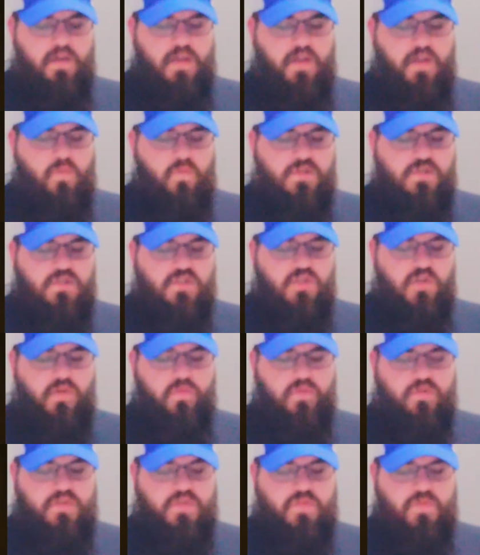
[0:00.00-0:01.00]
And
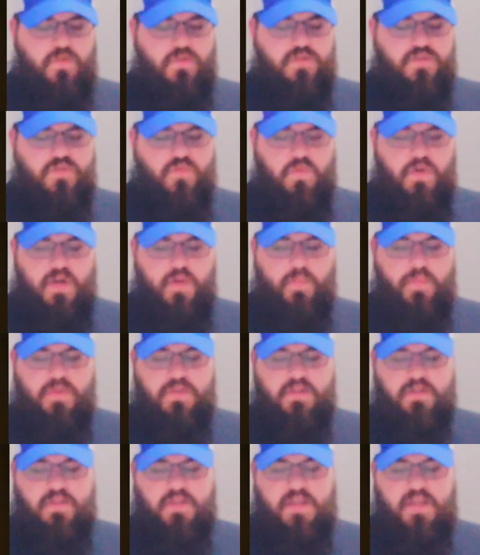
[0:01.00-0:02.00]
whatsoever is first ripe in
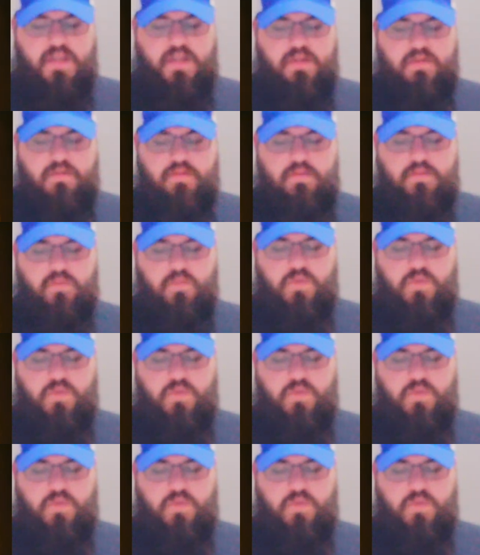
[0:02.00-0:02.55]
the land,